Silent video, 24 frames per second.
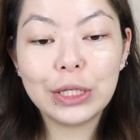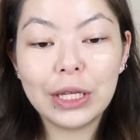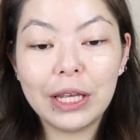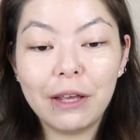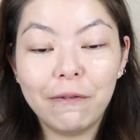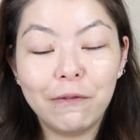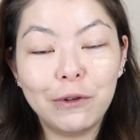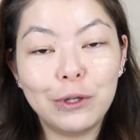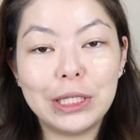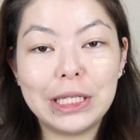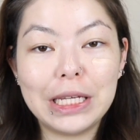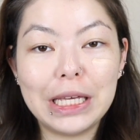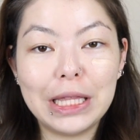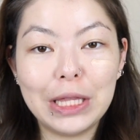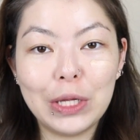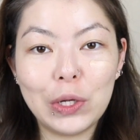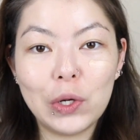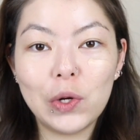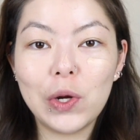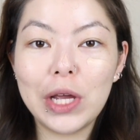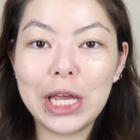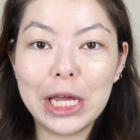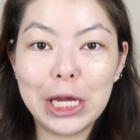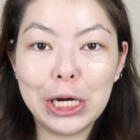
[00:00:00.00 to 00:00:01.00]
If you see
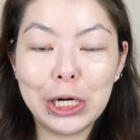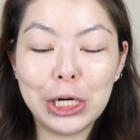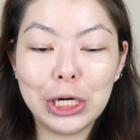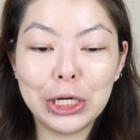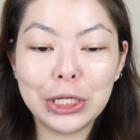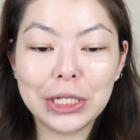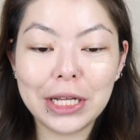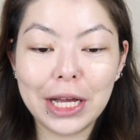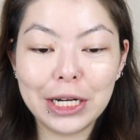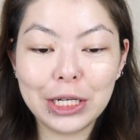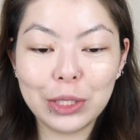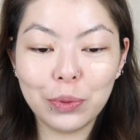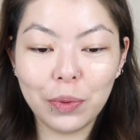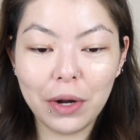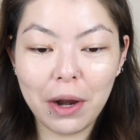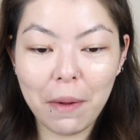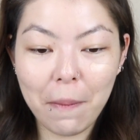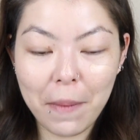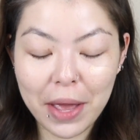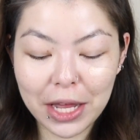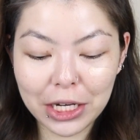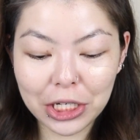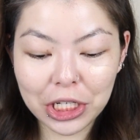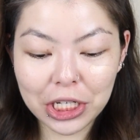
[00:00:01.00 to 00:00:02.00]
little ears, I just want
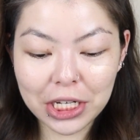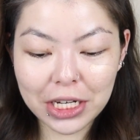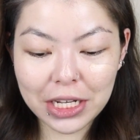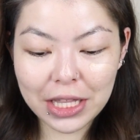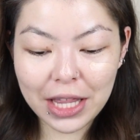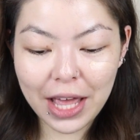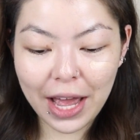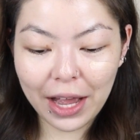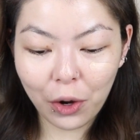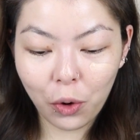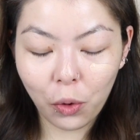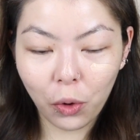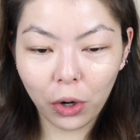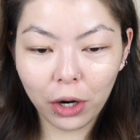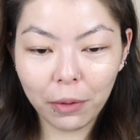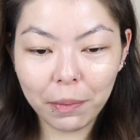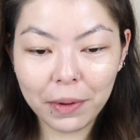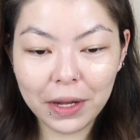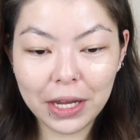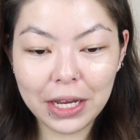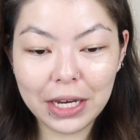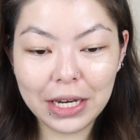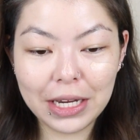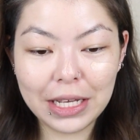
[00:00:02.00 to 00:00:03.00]
to mention that
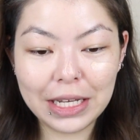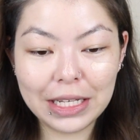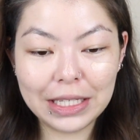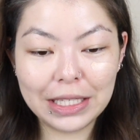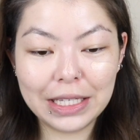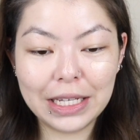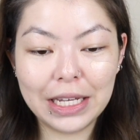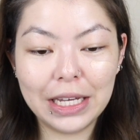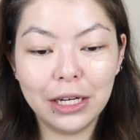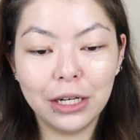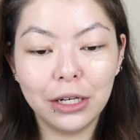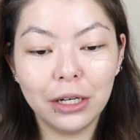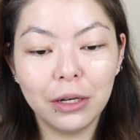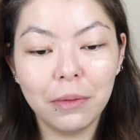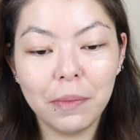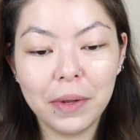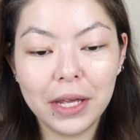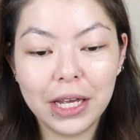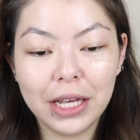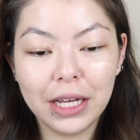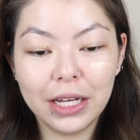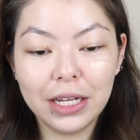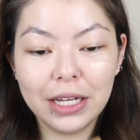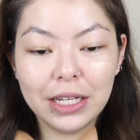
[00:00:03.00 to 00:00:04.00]
Corbin is here
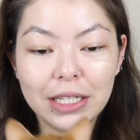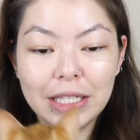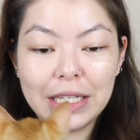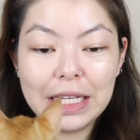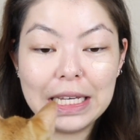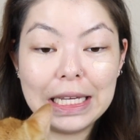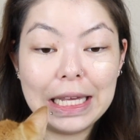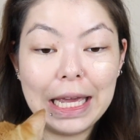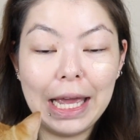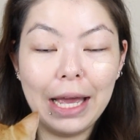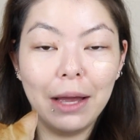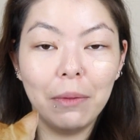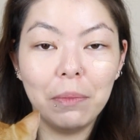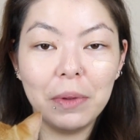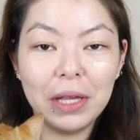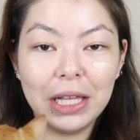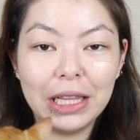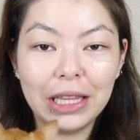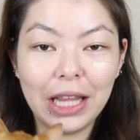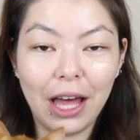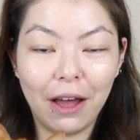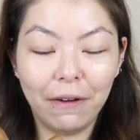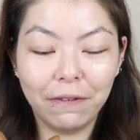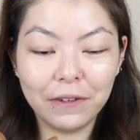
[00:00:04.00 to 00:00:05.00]
because he can't
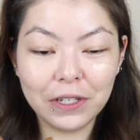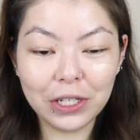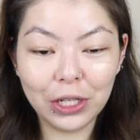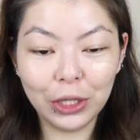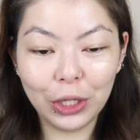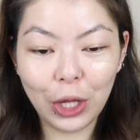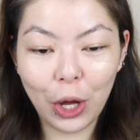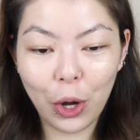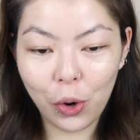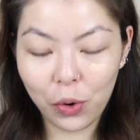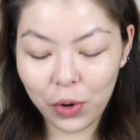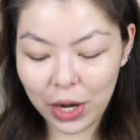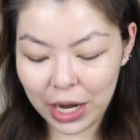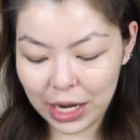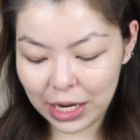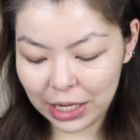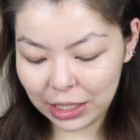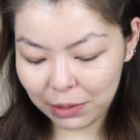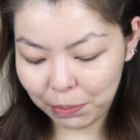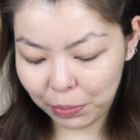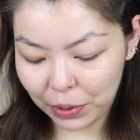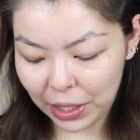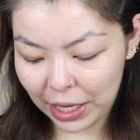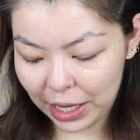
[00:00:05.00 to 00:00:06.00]
be left alone and
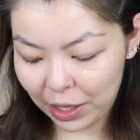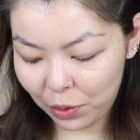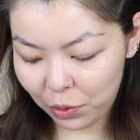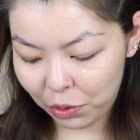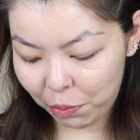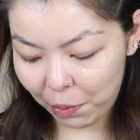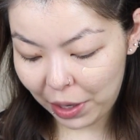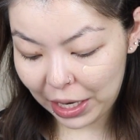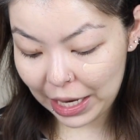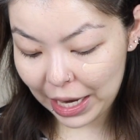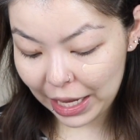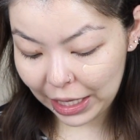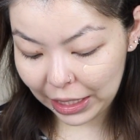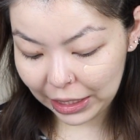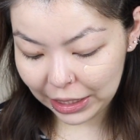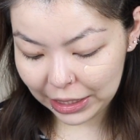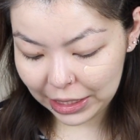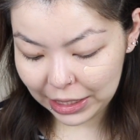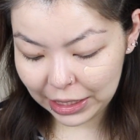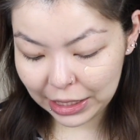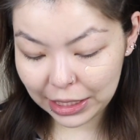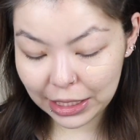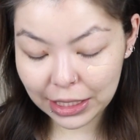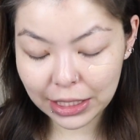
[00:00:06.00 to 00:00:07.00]
he's playing with my
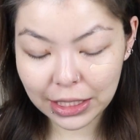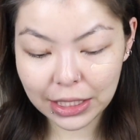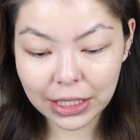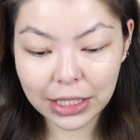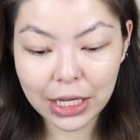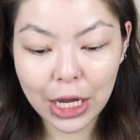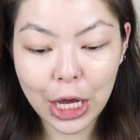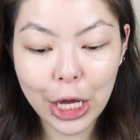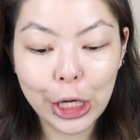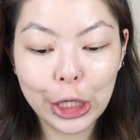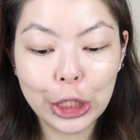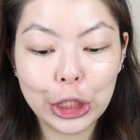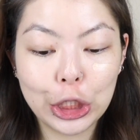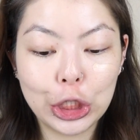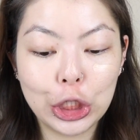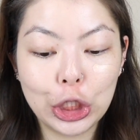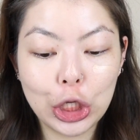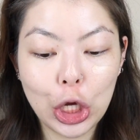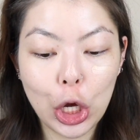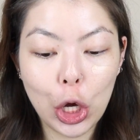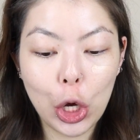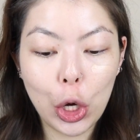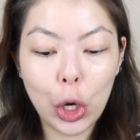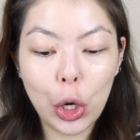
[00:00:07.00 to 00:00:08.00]
necklaces.
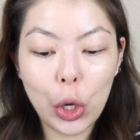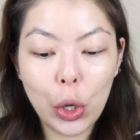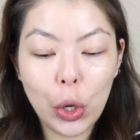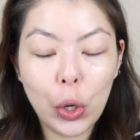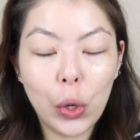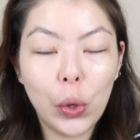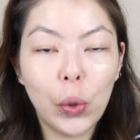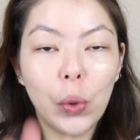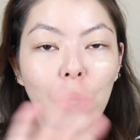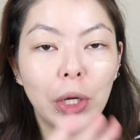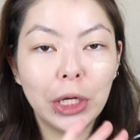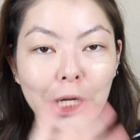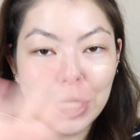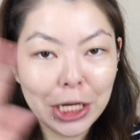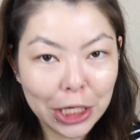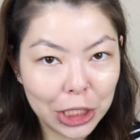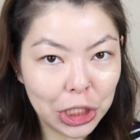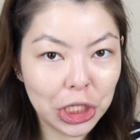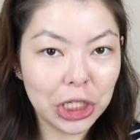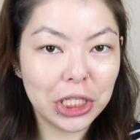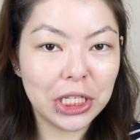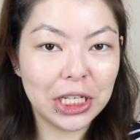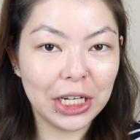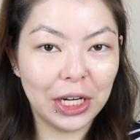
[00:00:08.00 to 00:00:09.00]
So
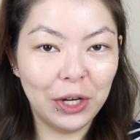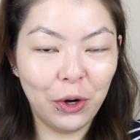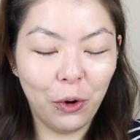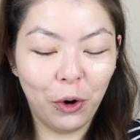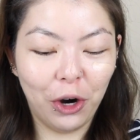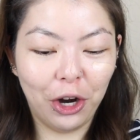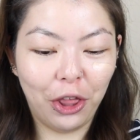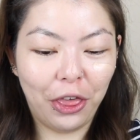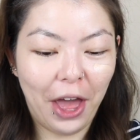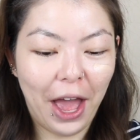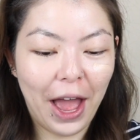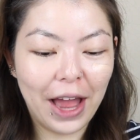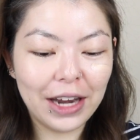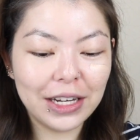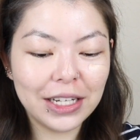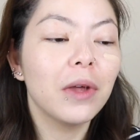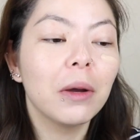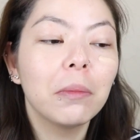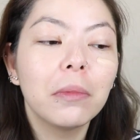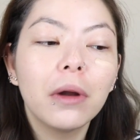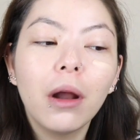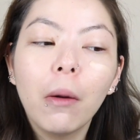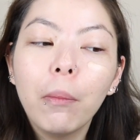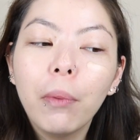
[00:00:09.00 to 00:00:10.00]
just ignore that.
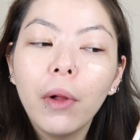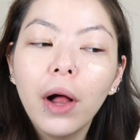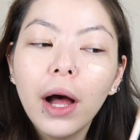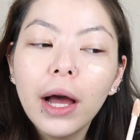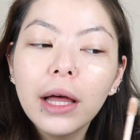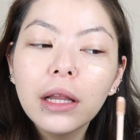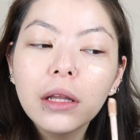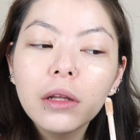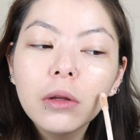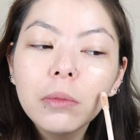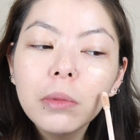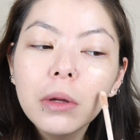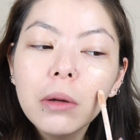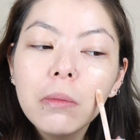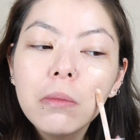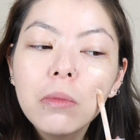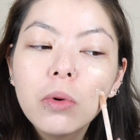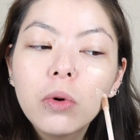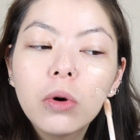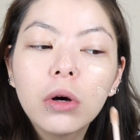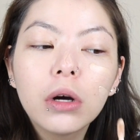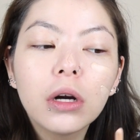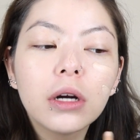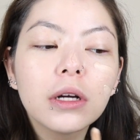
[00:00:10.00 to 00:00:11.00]
I'm going to apply a little bit
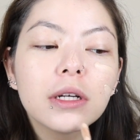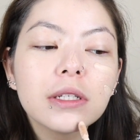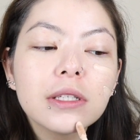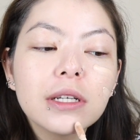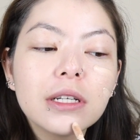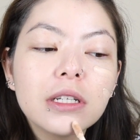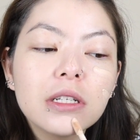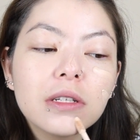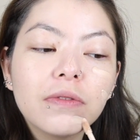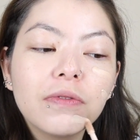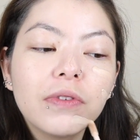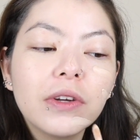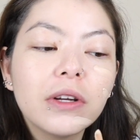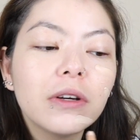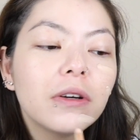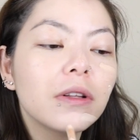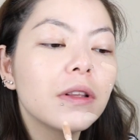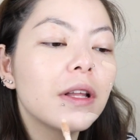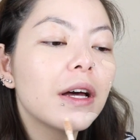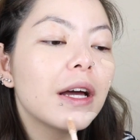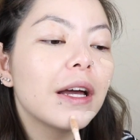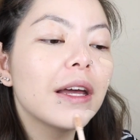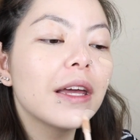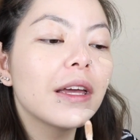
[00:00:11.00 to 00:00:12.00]
more because I just feel
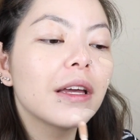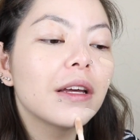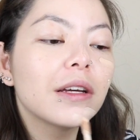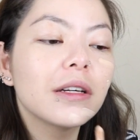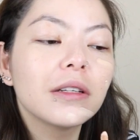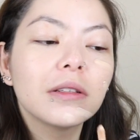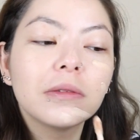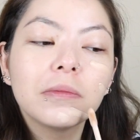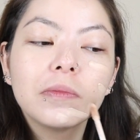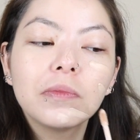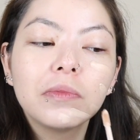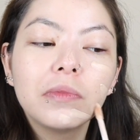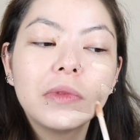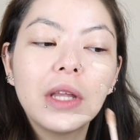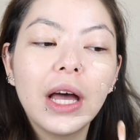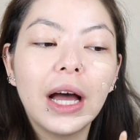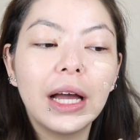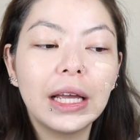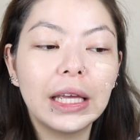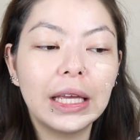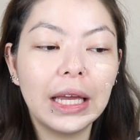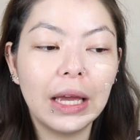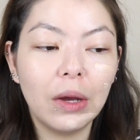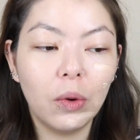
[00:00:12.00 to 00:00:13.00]
like I'm
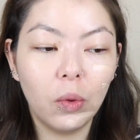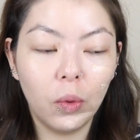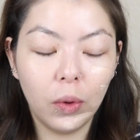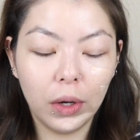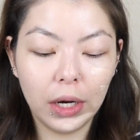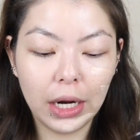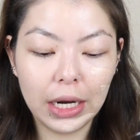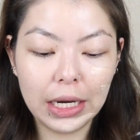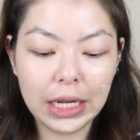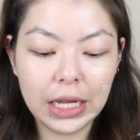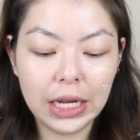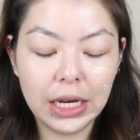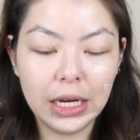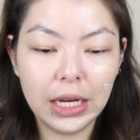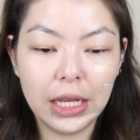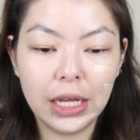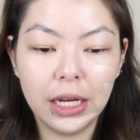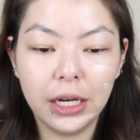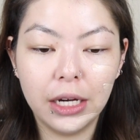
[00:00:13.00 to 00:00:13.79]
not getting what I need